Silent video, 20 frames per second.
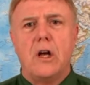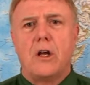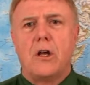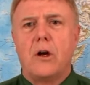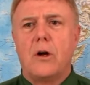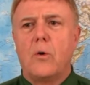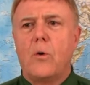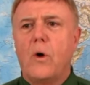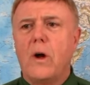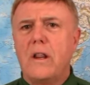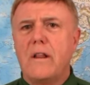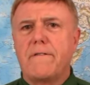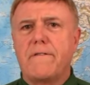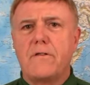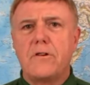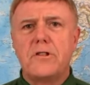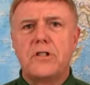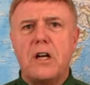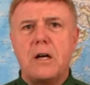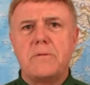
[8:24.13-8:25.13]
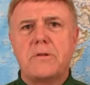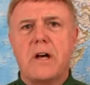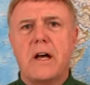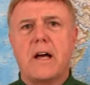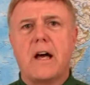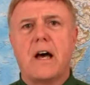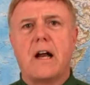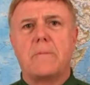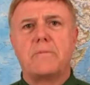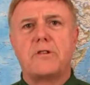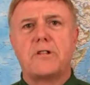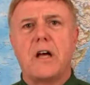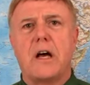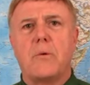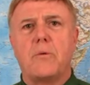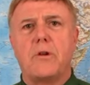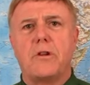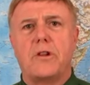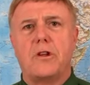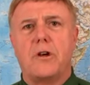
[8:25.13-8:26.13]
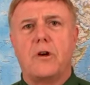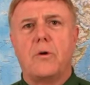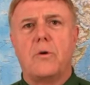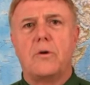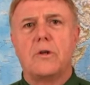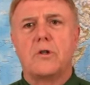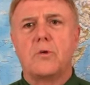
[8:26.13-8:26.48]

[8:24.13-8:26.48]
You know, one of the first times I got upset with you